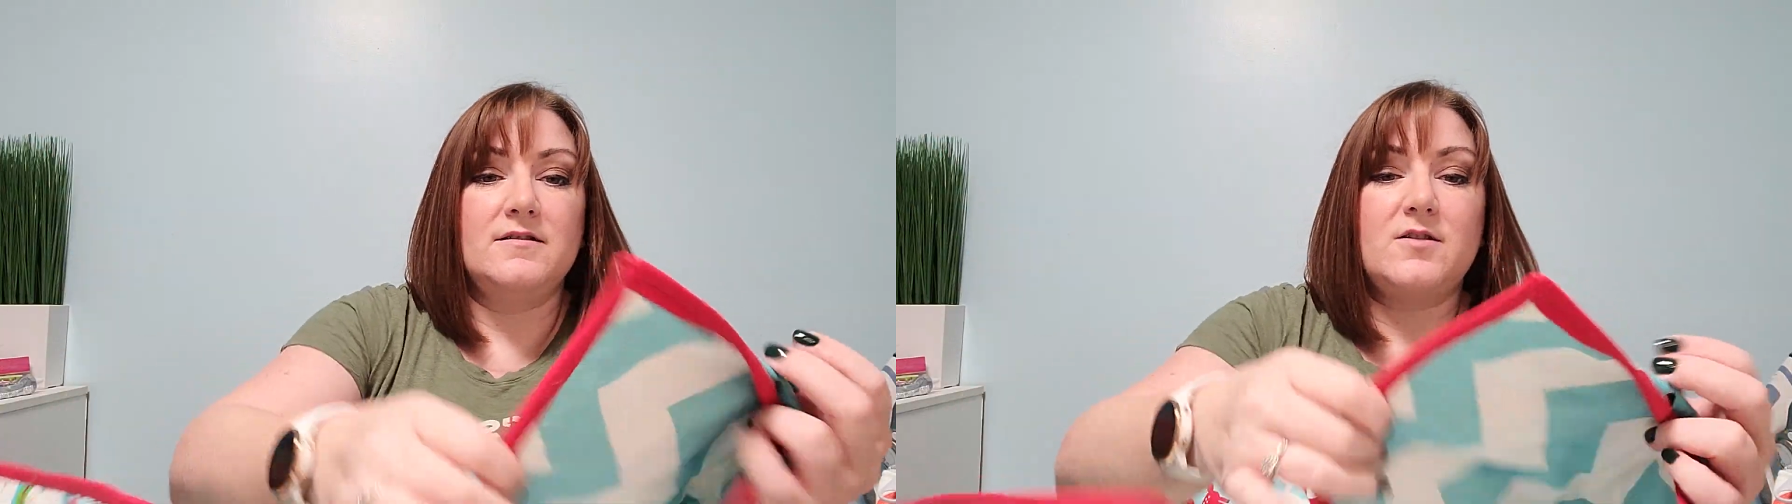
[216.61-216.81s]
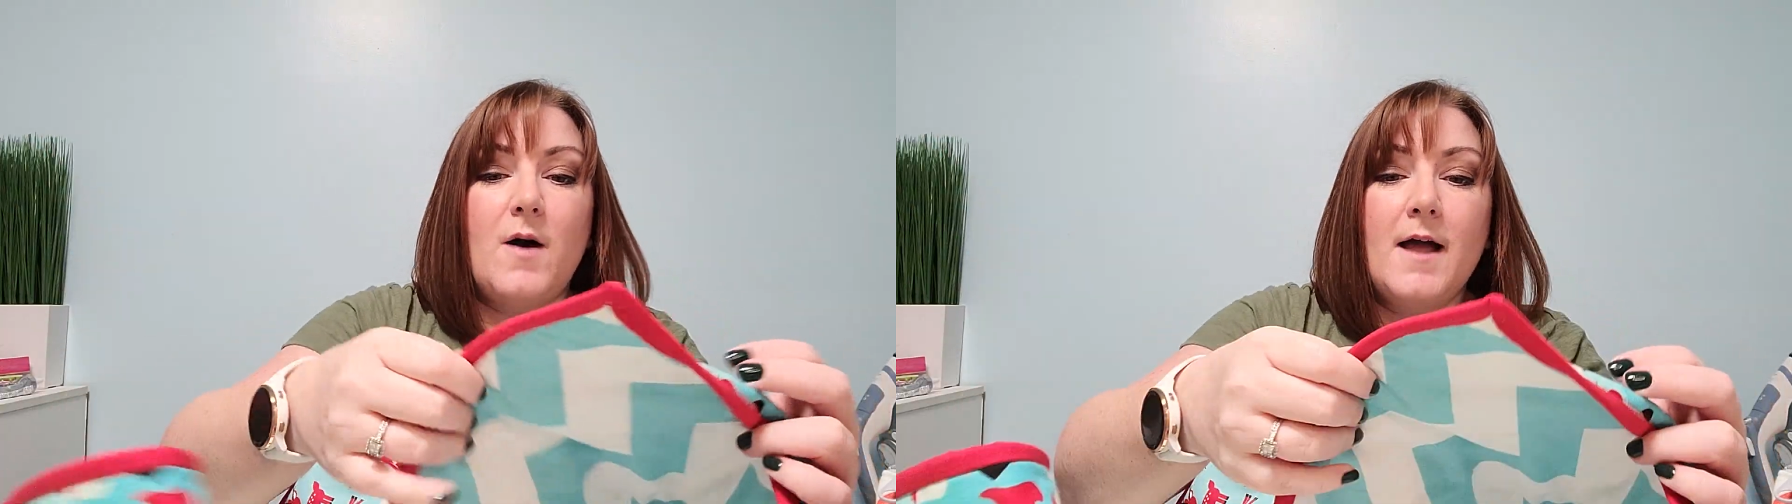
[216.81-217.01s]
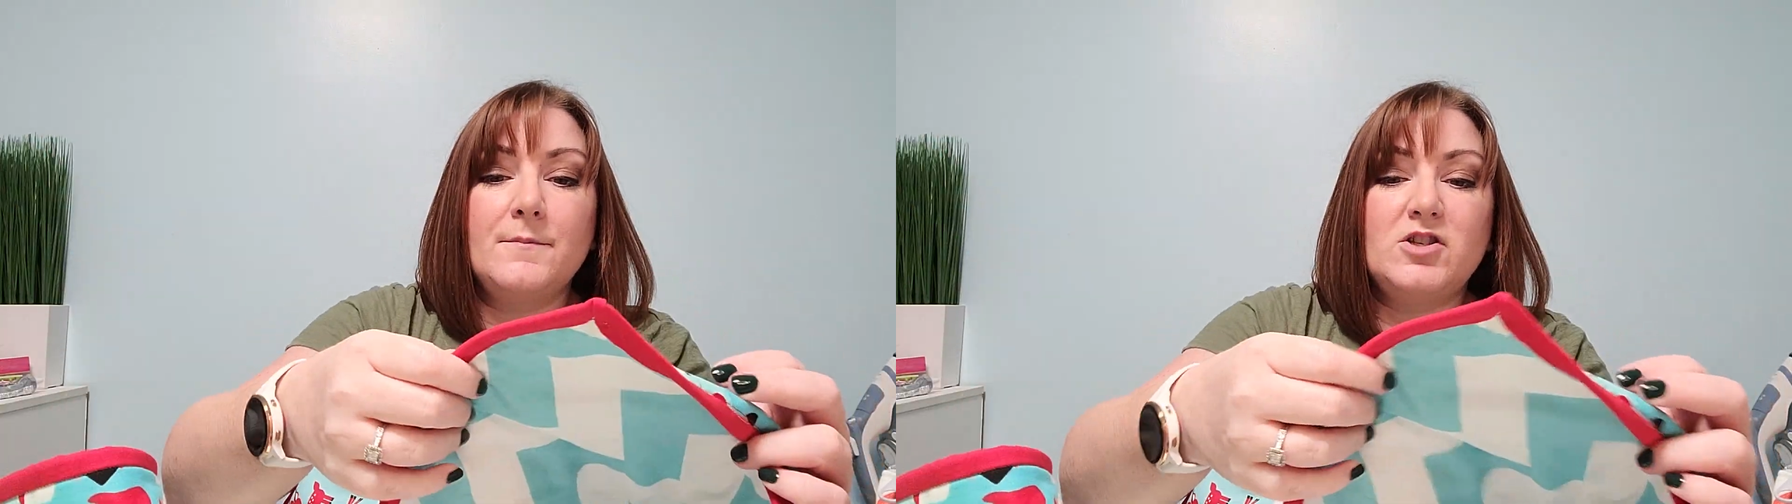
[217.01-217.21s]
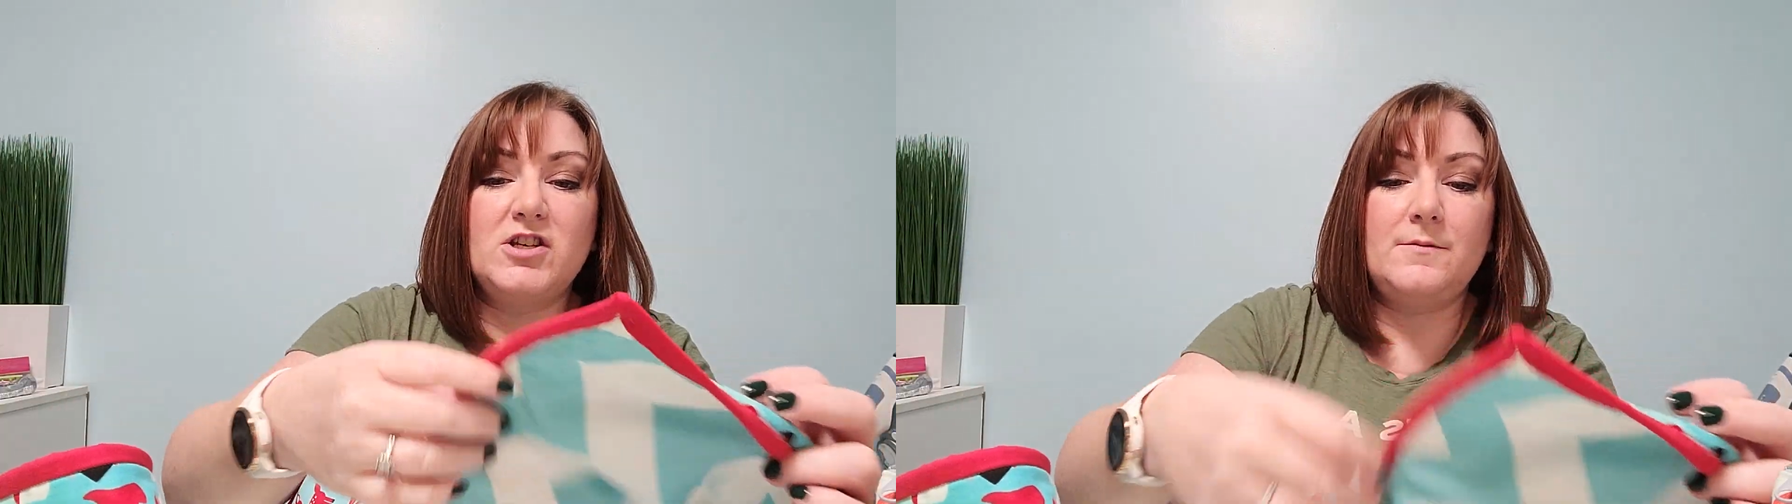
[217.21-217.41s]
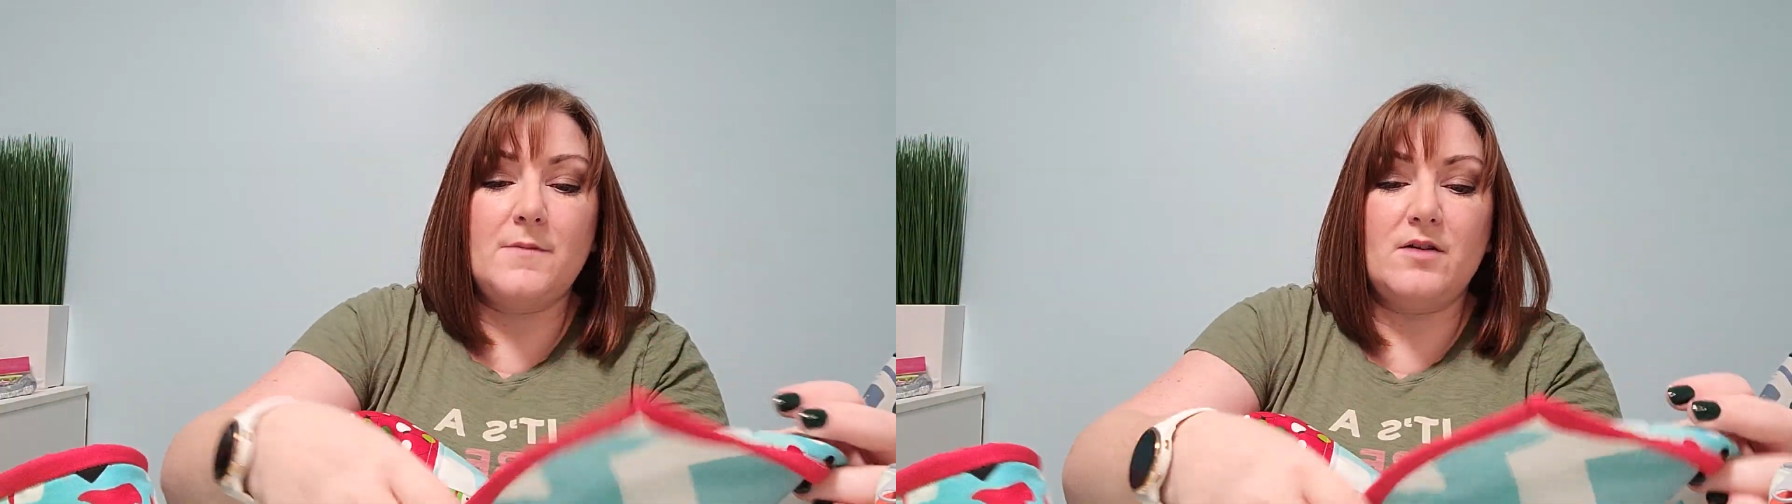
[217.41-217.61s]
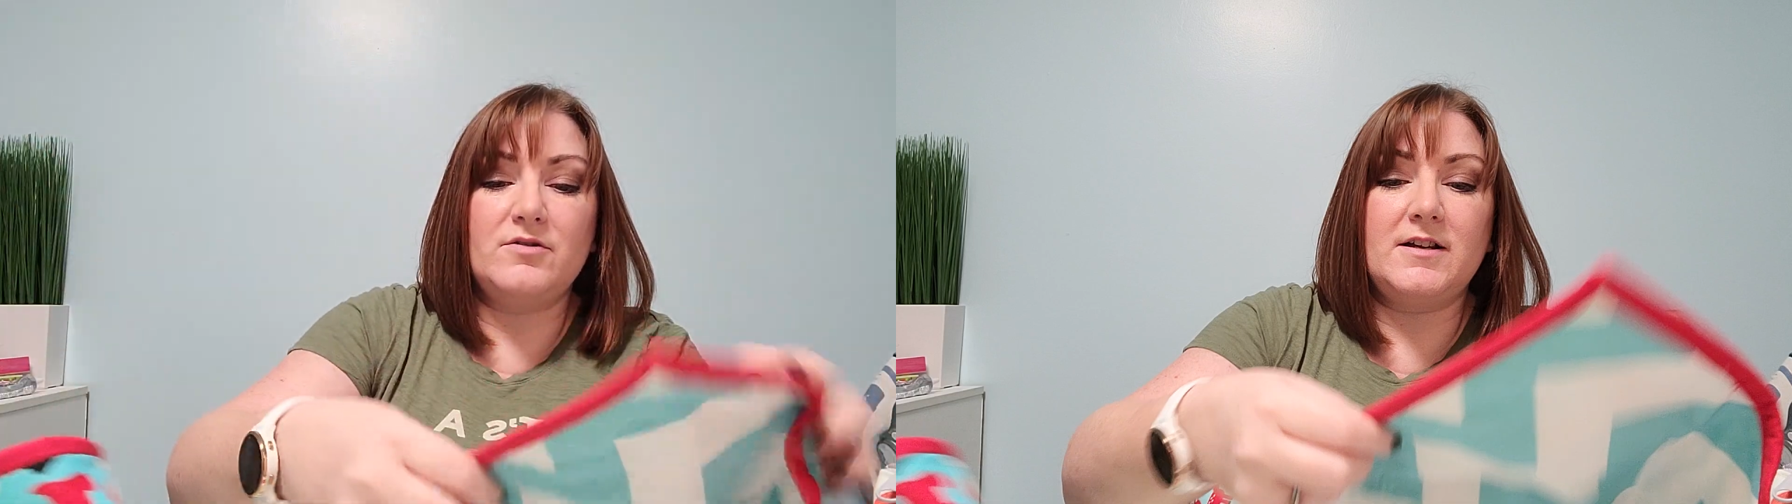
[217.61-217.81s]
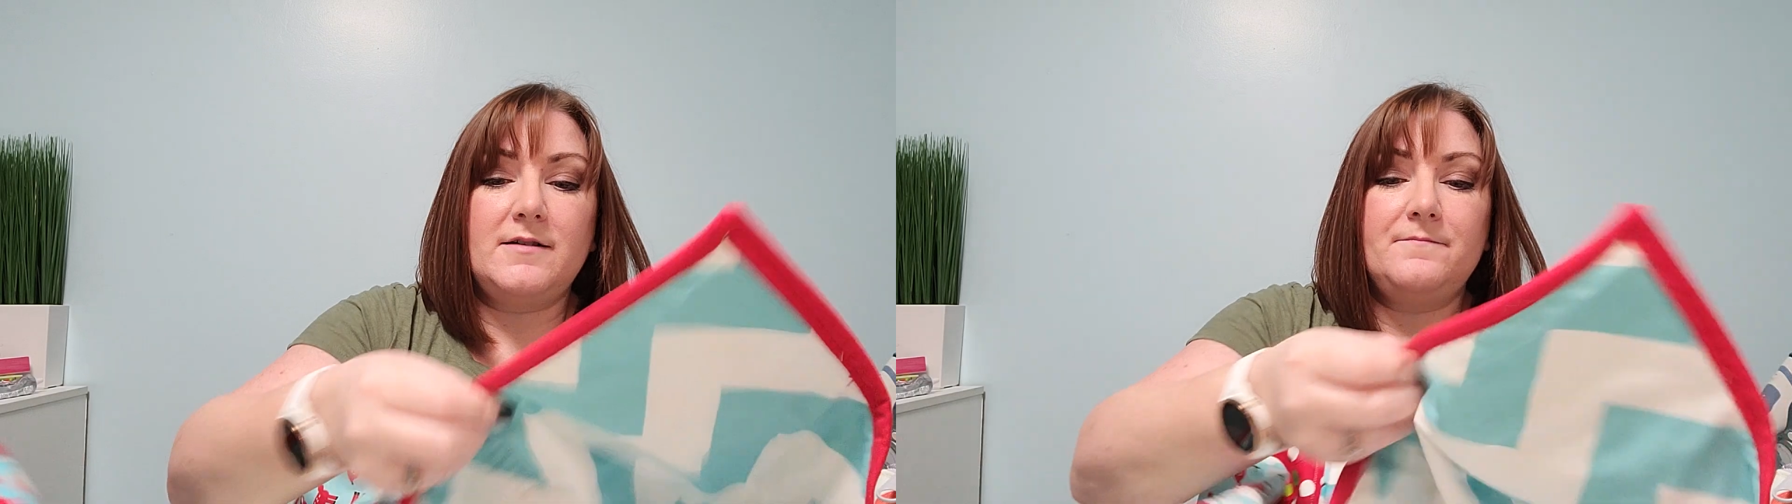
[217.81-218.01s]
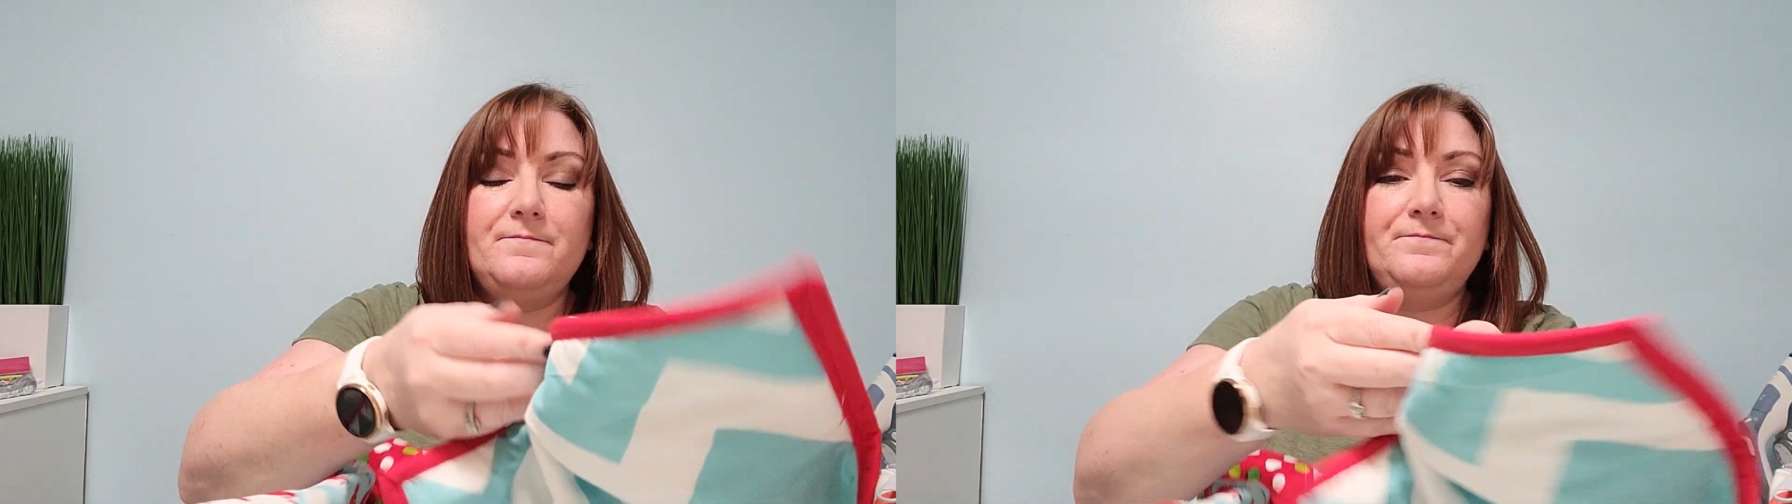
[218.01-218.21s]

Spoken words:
So I machine bound it